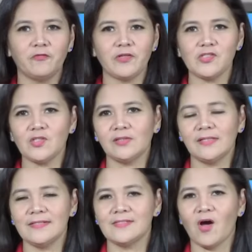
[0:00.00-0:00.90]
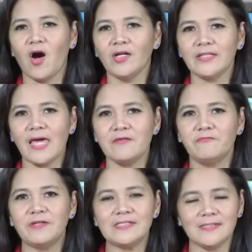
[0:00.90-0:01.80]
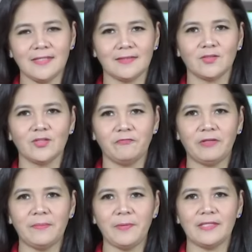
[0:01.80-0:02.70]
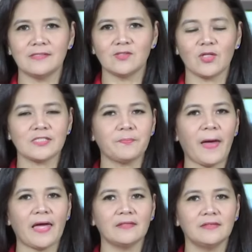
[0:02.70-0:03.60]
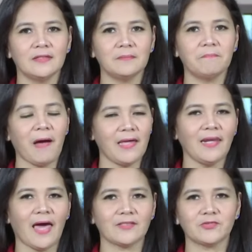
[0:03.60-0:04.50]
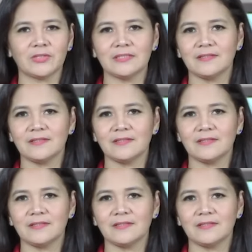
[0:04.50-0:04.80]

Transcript: official is on a visit to the Philippines to expand bilateral